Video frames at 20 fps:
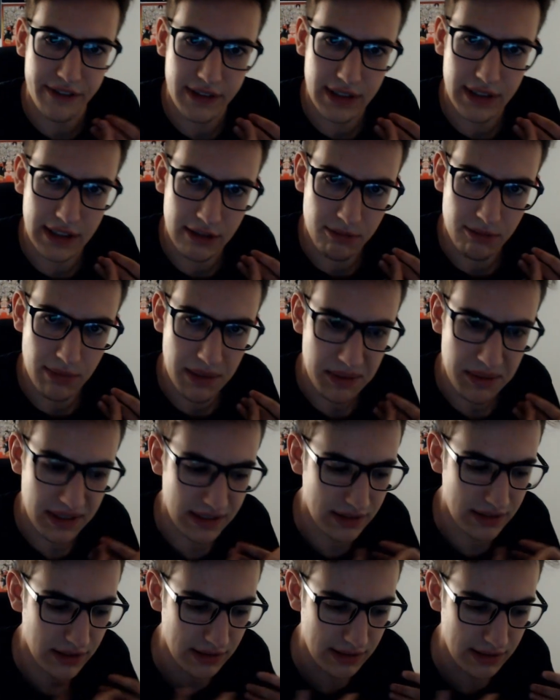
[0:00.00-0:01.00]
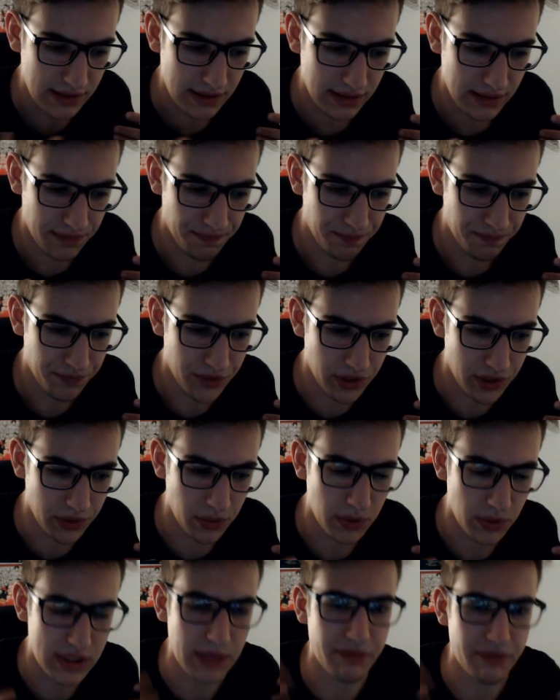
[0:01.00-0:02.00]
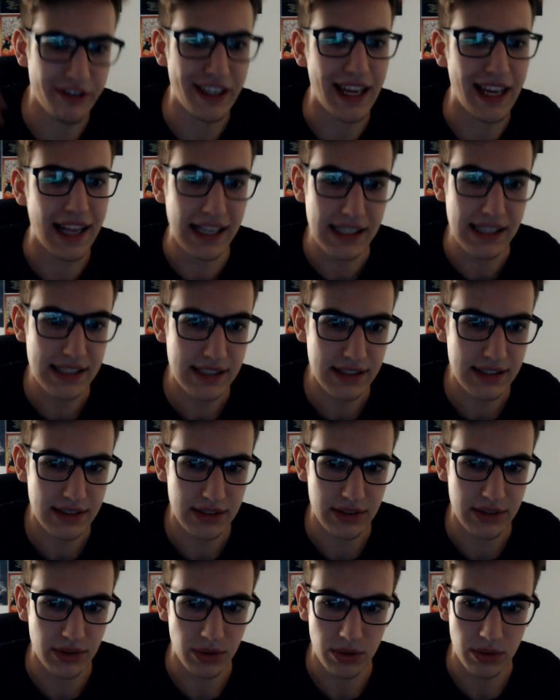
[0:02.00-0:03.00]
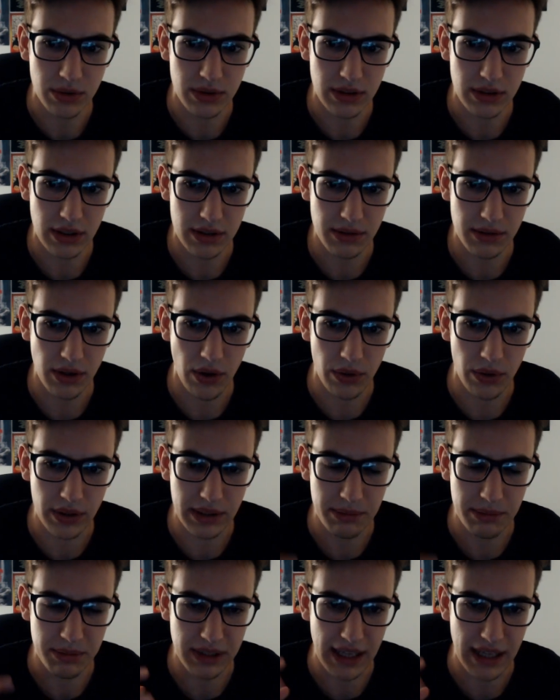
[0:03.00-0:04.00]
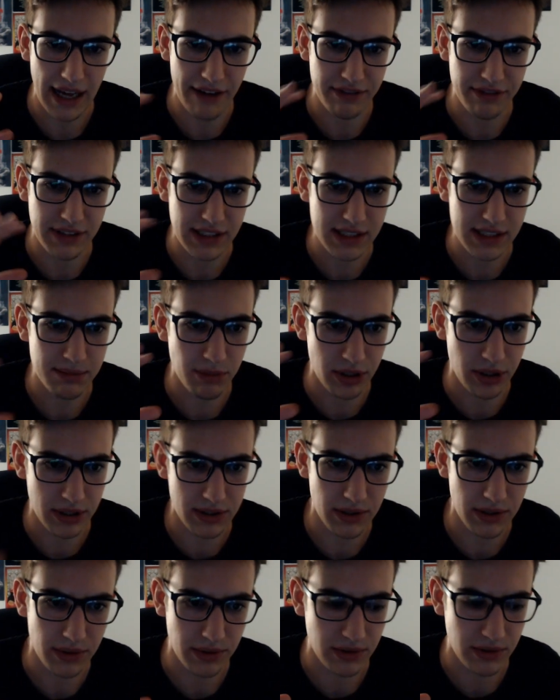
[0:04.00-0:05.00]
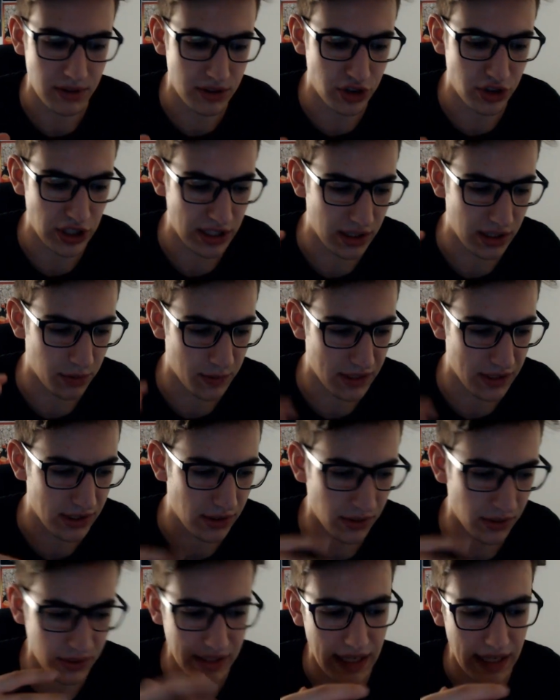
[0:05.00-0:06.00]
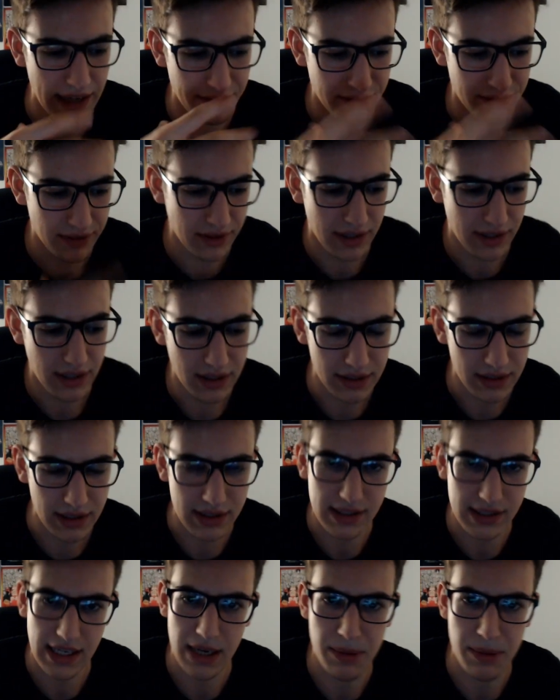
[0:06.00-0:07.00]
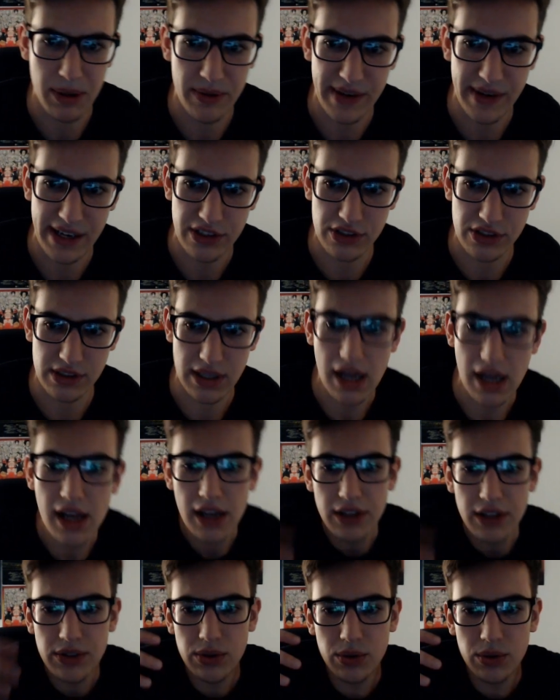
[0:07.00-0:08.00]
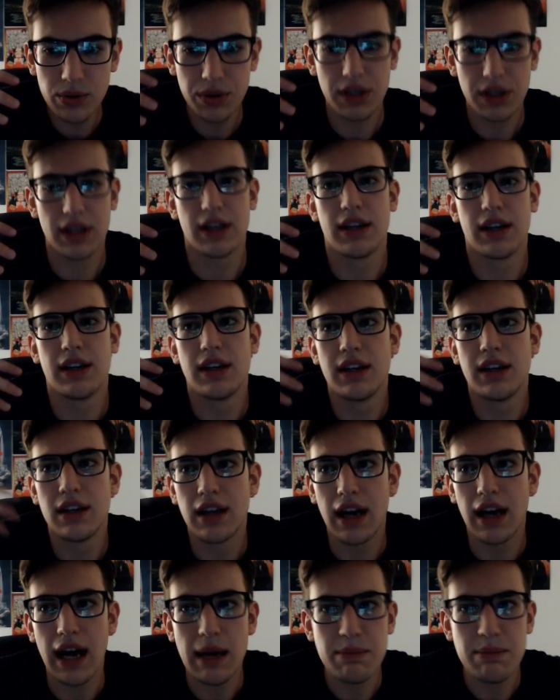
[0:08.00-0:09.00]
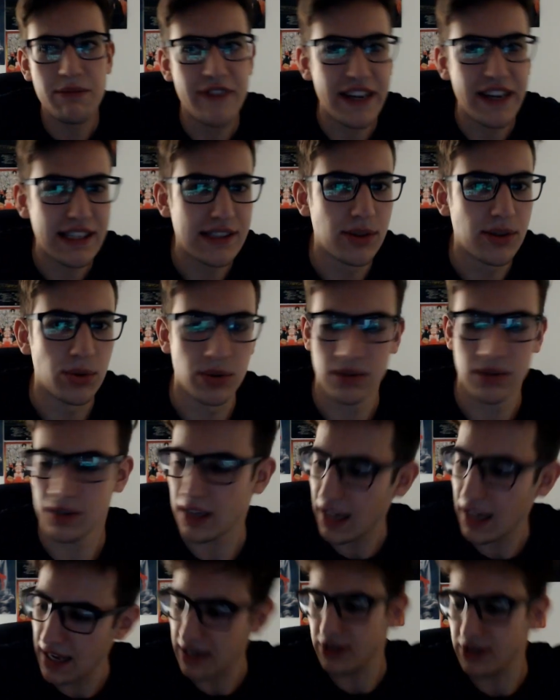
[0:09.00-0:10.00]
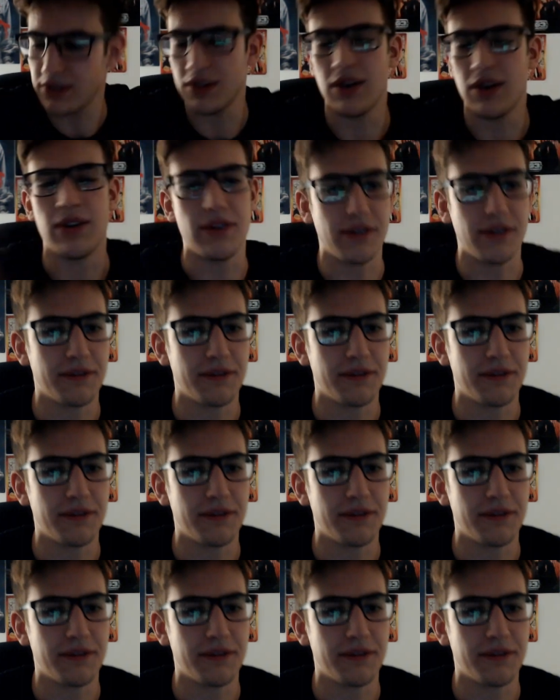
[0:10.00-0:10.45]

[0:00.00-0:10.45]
it, maybe just to do something else, to not only have this monotone channel where I only have these anime reactions, to Abwechslung, I don't know.